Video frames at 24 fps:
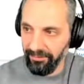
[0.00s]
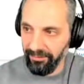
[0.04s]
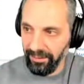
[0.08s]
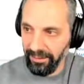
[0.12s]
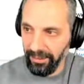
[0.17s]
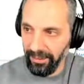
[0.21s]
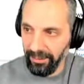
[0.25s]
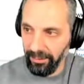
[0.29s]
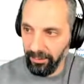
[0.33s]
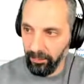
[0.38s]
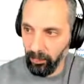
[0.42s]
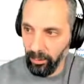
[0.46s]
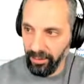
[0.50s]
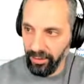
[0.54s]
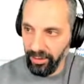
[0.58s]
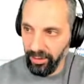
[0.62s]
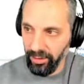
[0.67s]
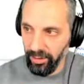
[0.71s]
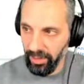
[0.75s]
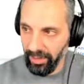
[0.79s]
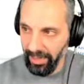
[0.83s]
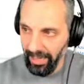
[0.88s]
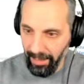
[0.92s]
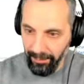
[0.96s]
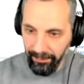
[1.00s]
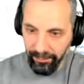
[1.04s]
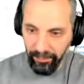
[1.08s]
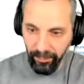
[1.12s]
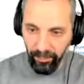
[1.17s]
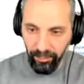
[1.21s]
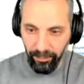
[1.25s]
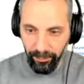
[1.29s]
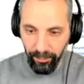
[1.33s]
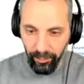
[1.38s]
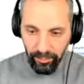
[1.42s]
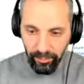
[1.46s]
And then once you come into
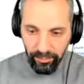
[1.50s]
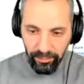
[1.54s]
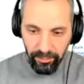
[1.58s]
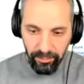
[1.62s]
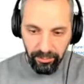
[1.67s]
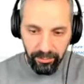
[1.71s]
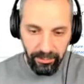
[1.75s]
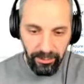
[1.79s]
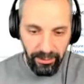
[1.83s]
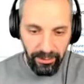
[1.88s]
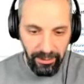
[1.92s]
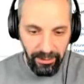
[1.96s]
the portal,